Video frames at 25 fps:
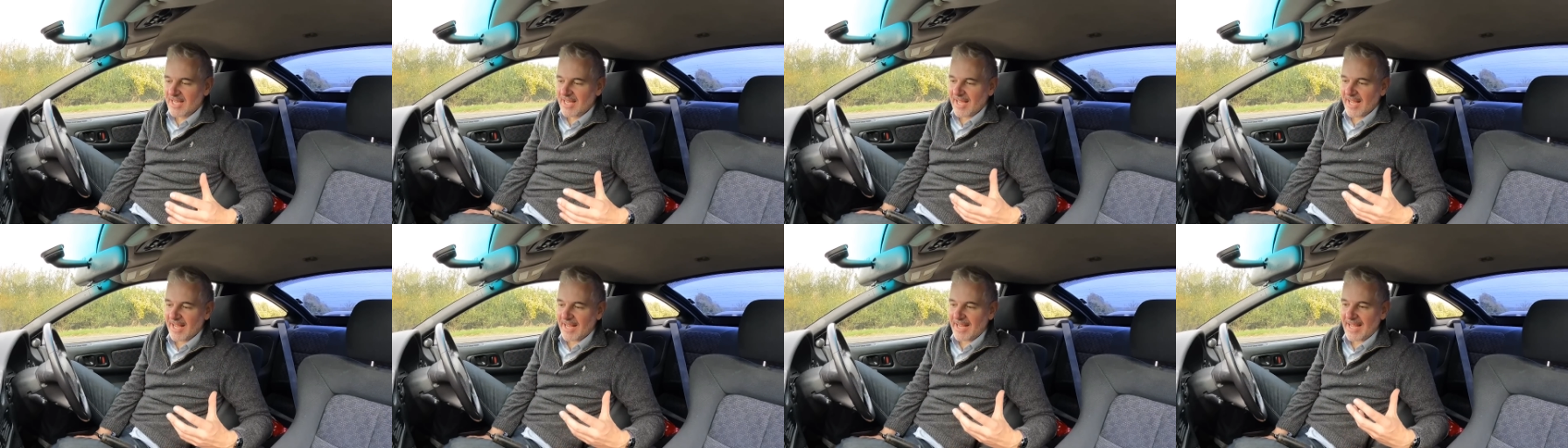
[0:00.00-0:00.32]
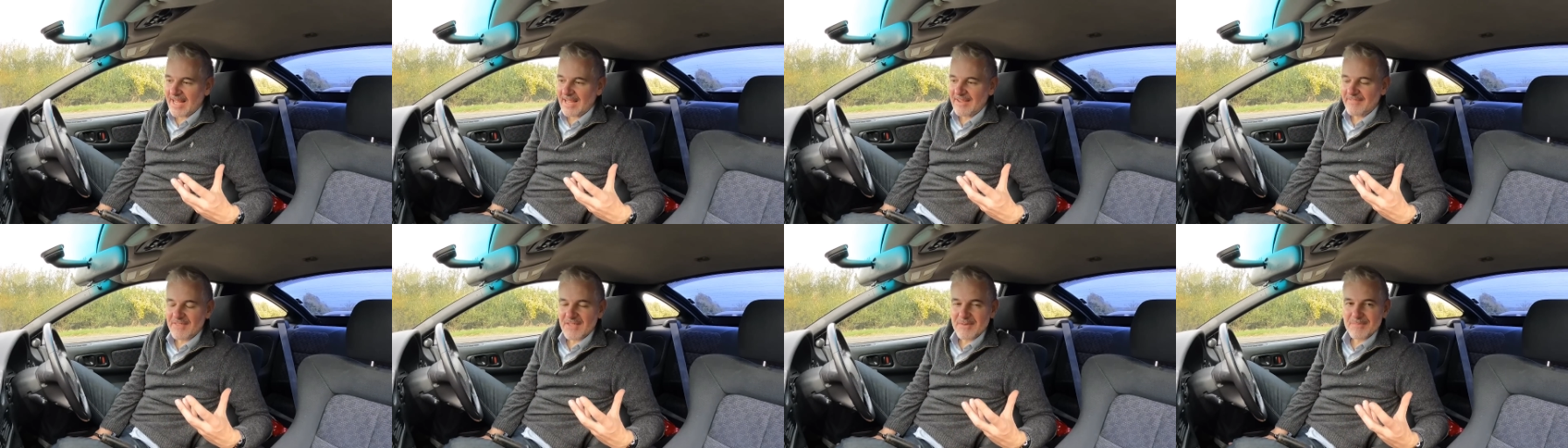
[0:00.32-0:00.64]
it
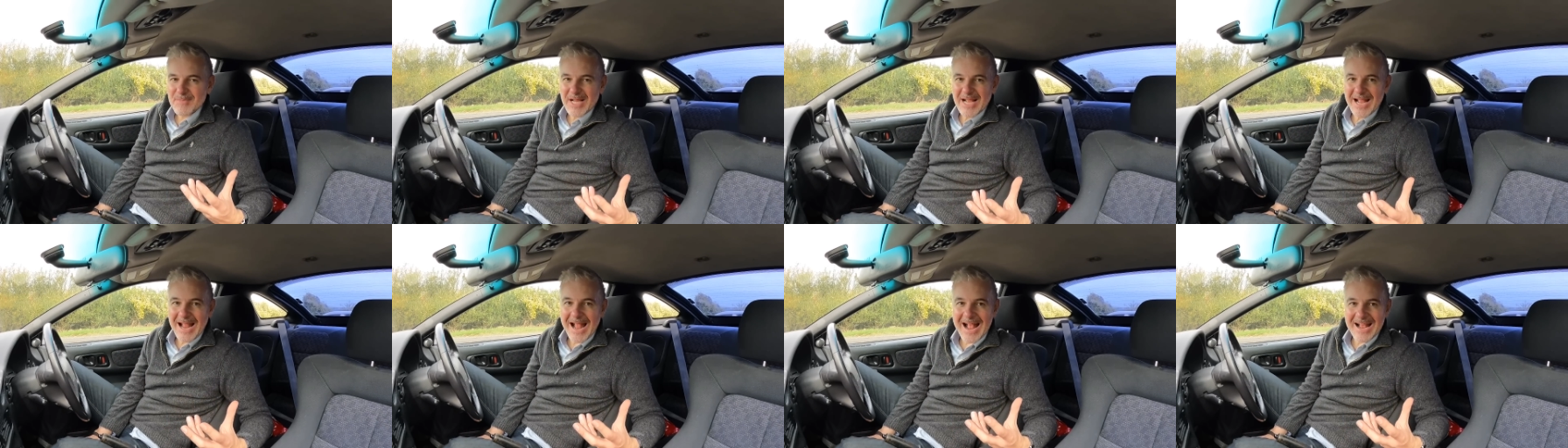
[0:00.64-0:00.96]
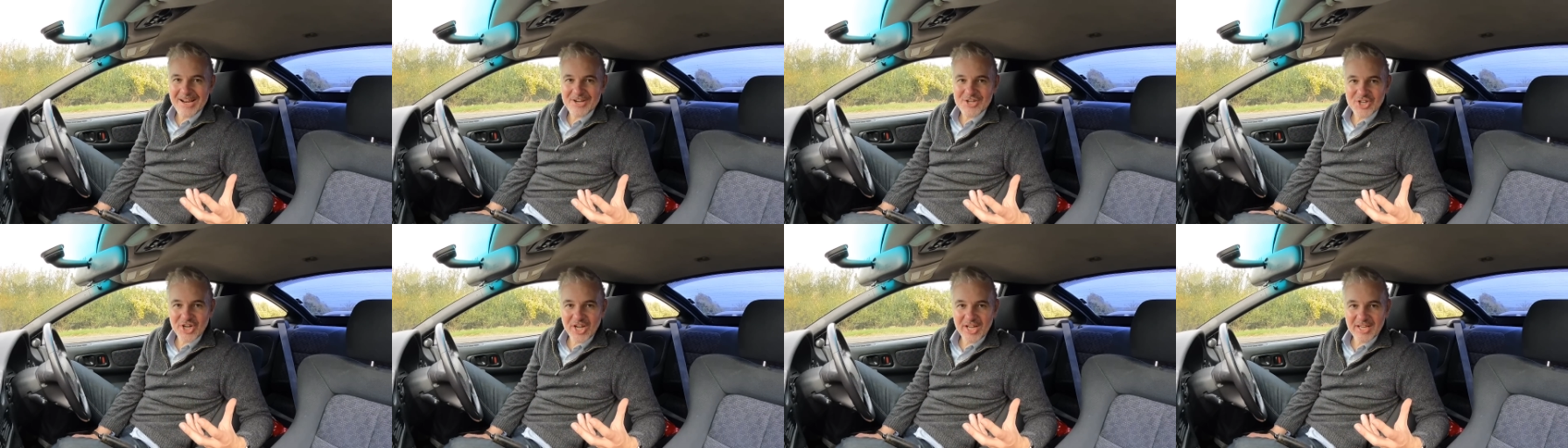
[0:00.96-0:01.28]
gave them a
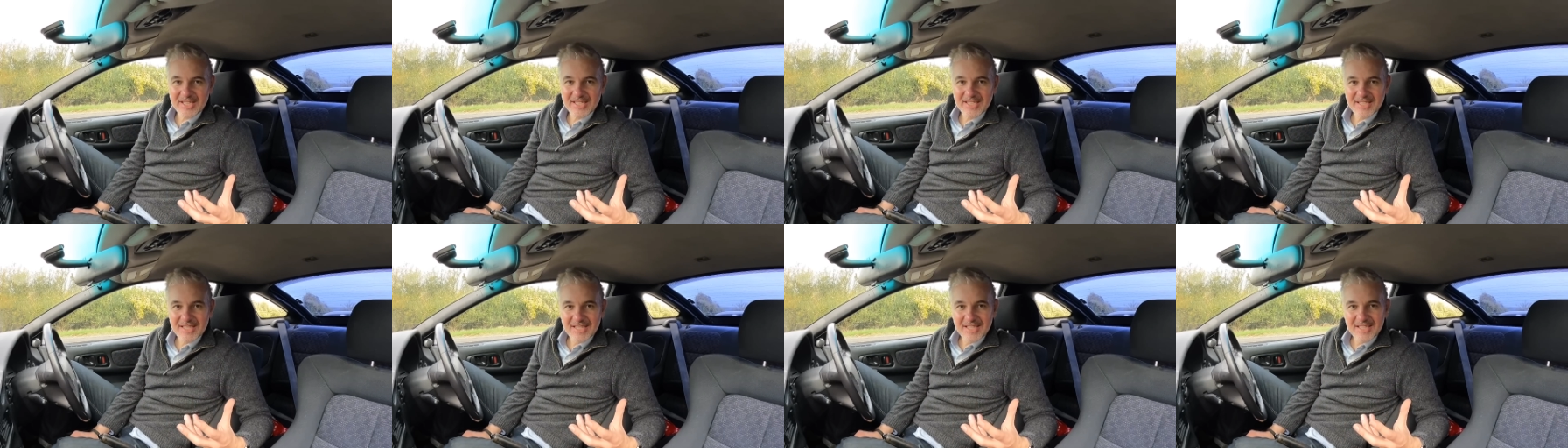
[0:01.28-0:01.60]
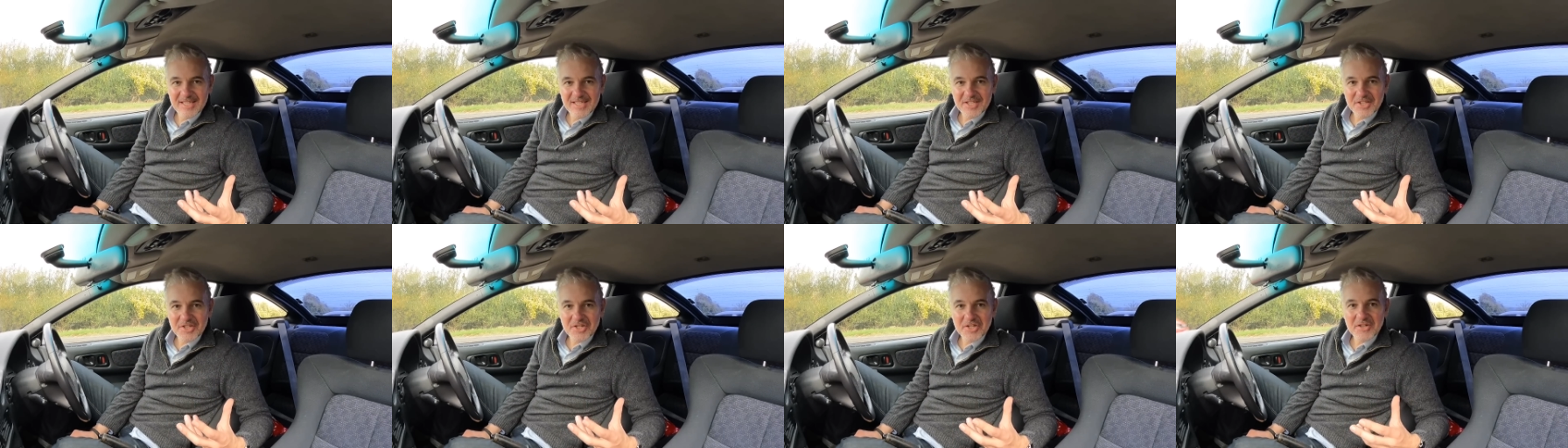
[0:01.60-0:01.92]
cachet
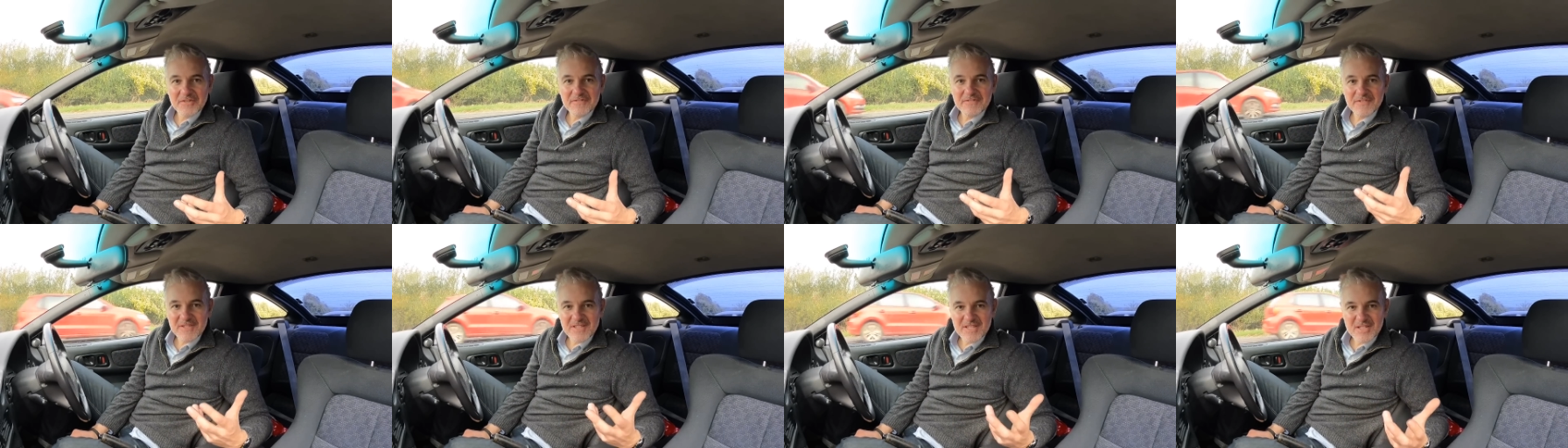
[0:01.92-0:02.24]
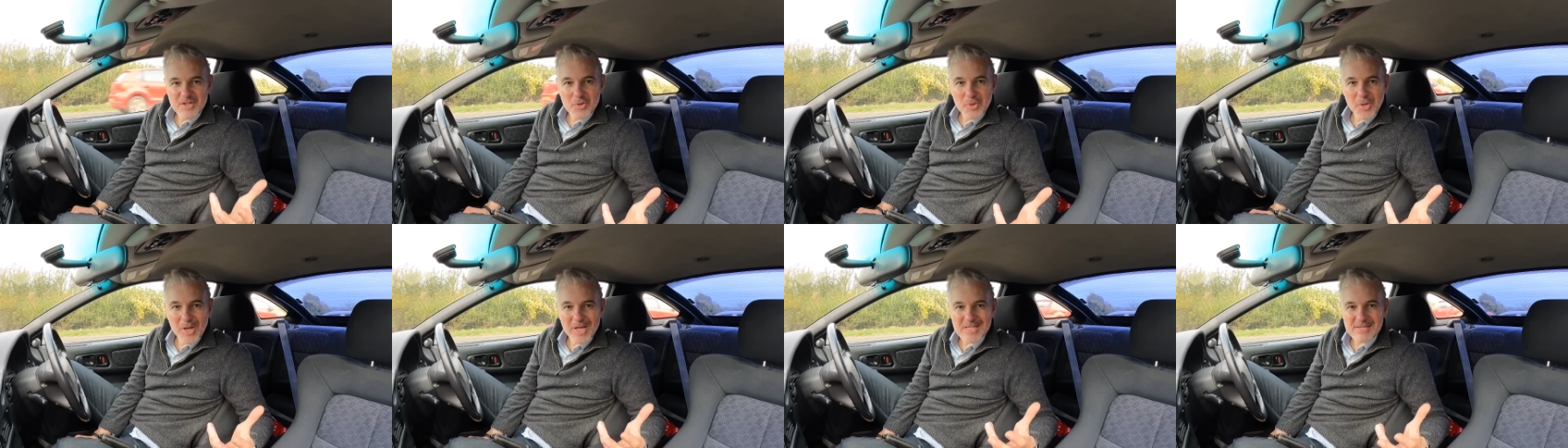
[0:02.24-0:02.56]
you know, for the
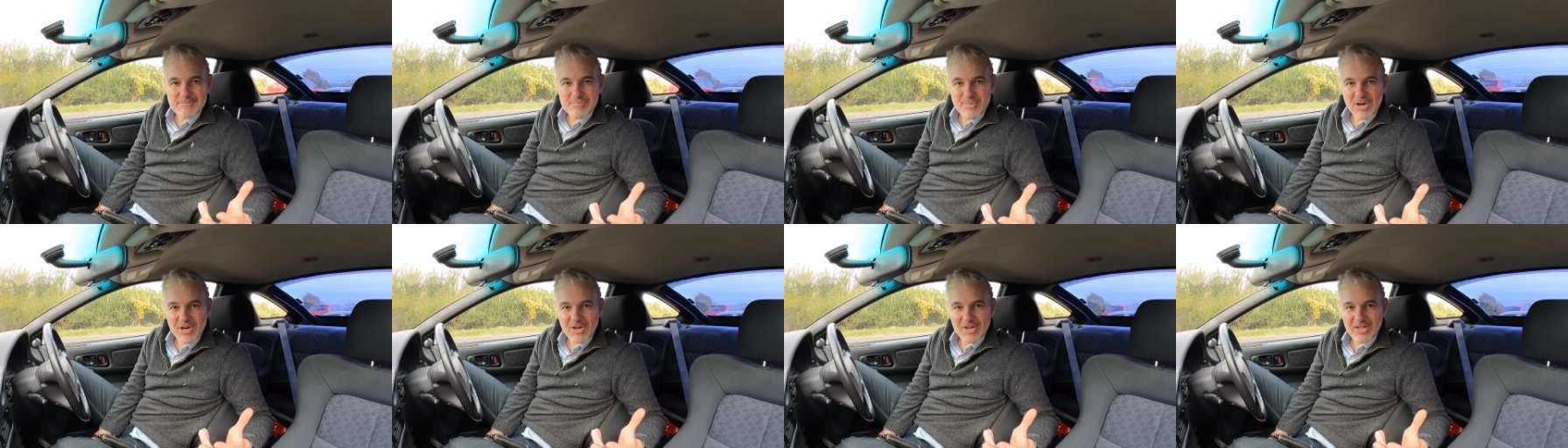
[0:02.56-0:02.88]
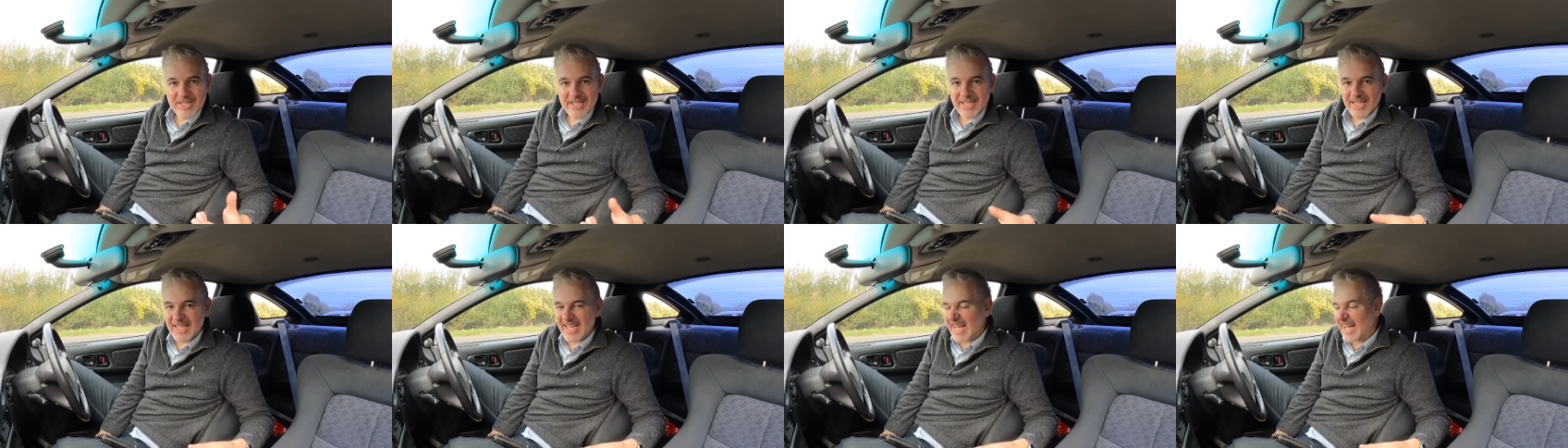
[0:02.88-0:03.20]
US
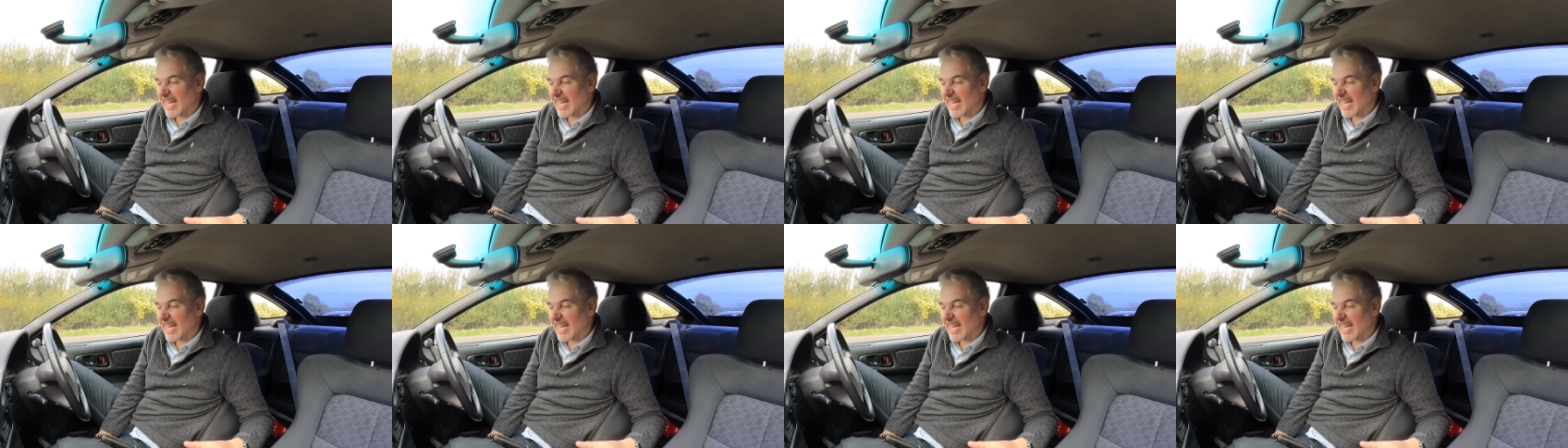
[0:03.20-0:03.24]
market,